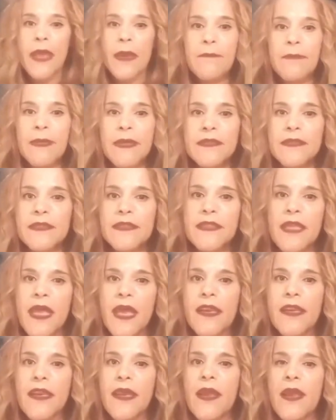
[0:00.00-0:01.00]
that being
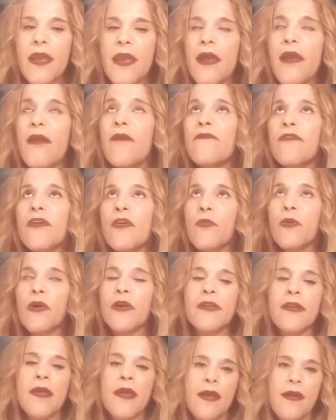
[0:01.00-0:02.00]
said,
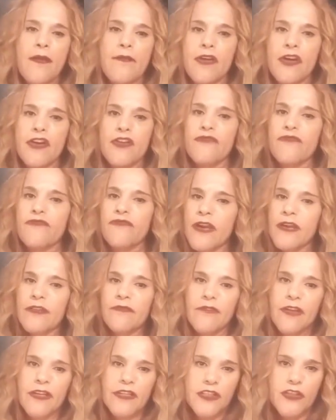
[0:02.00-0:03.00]
everyone have a
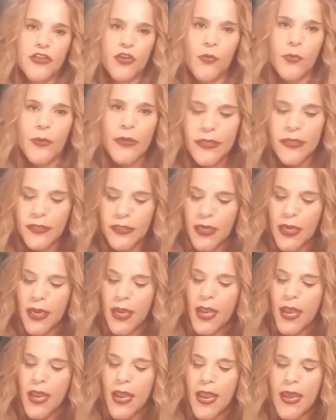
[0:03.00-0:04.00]
great rest of the week.
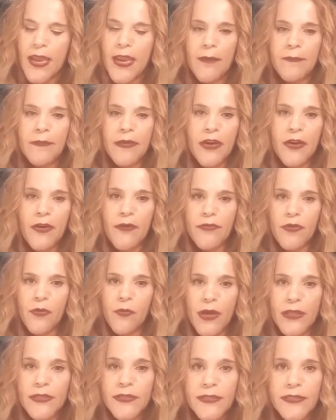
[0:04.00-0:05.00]
And I'm here every
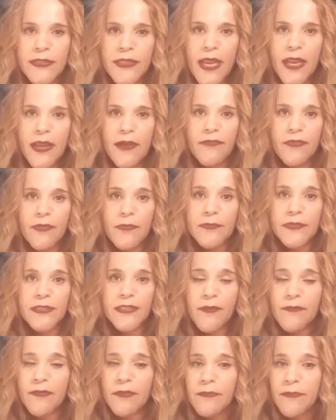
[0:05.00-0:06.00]
Wednesday from
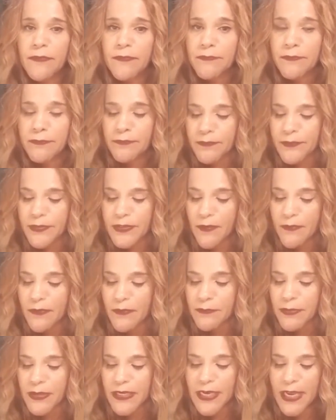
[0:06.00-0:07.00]
7
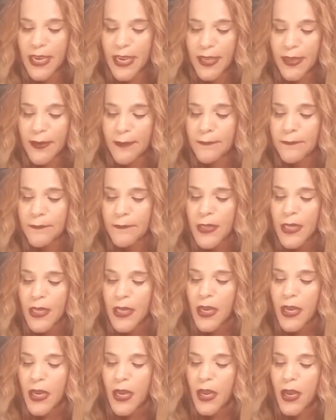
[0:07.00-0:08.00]
p.m.
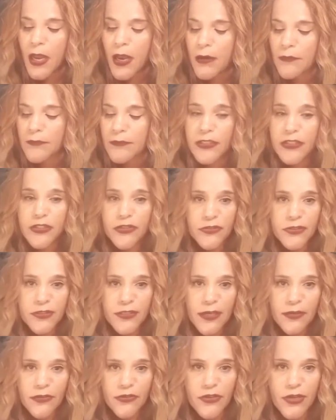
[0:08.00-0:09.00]
Eastern
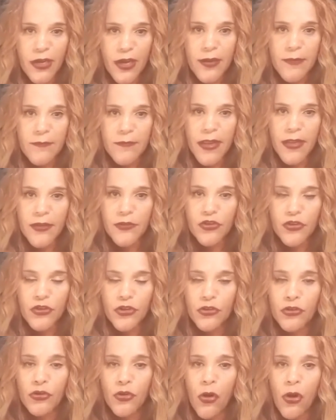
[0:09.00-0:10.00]
Standard Time. And you
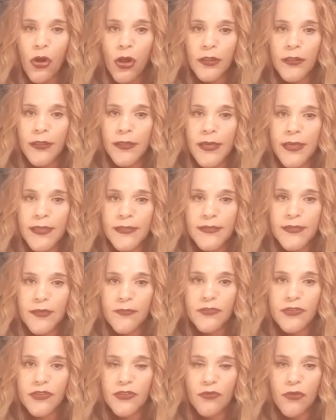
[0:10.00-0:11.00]
can call in at
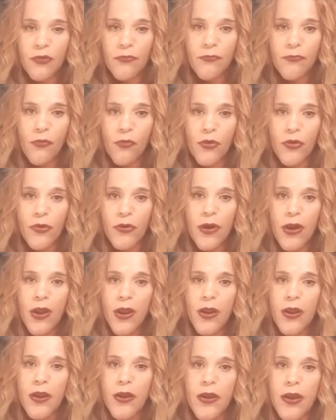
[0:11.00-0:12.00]

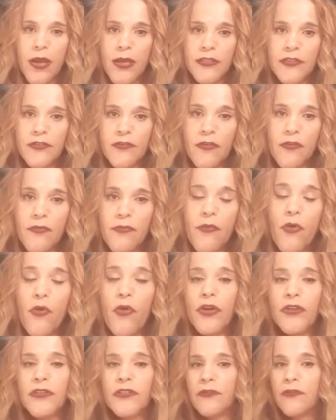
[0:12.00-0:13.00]

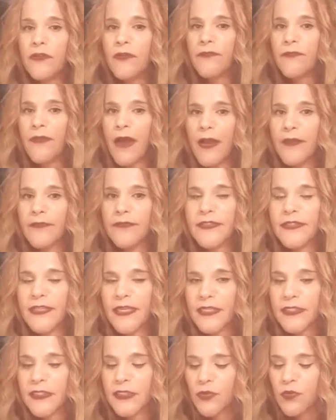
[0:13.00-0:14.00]

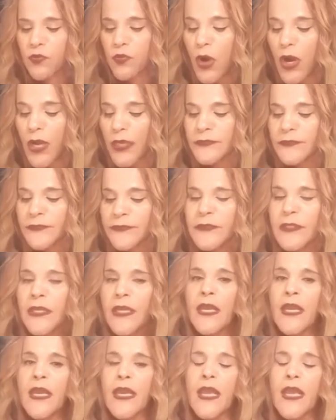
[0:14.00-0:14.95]
704-904-0561.